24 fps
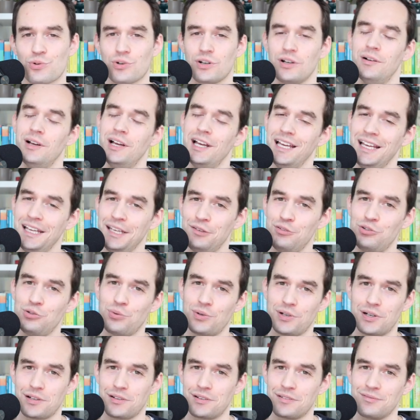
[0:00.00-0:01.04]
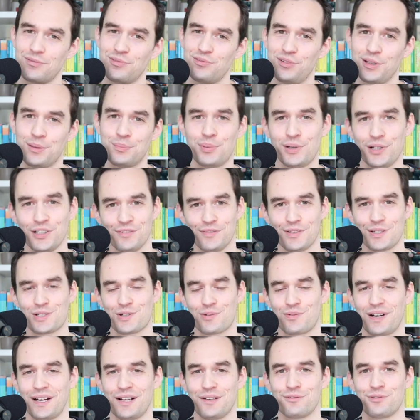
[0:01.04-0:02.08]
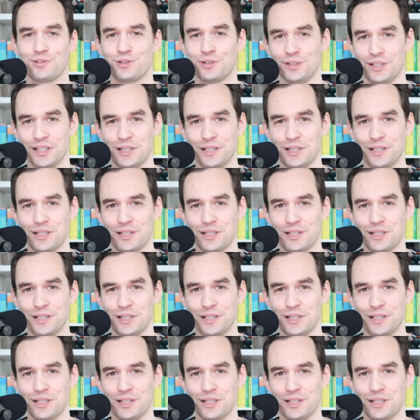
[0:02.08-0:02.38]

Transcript: Or if you want to flip all of this around for